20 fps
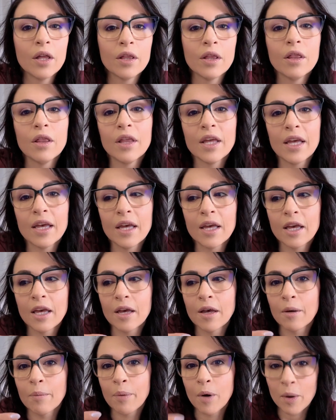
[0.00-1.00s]

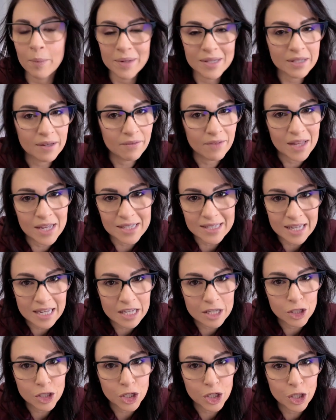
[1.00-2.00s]
The purpose of this
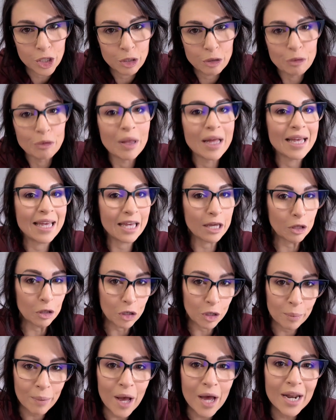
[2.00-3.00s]
is to like heal
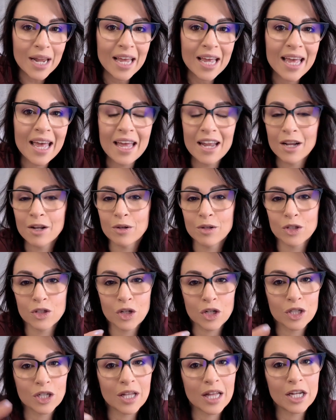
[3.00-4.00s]
your body, and it'll
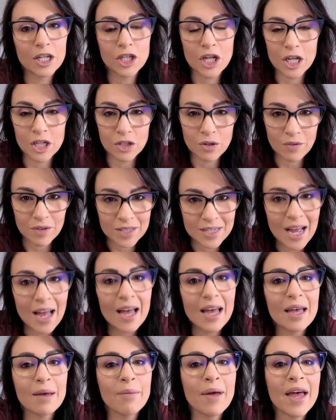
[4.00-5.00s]
start to like change over
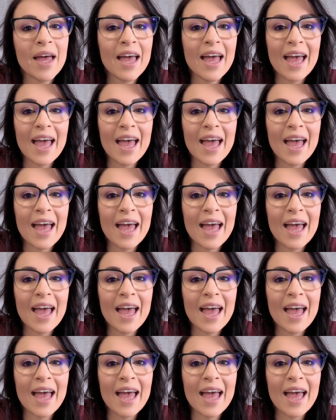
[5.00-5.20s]
time,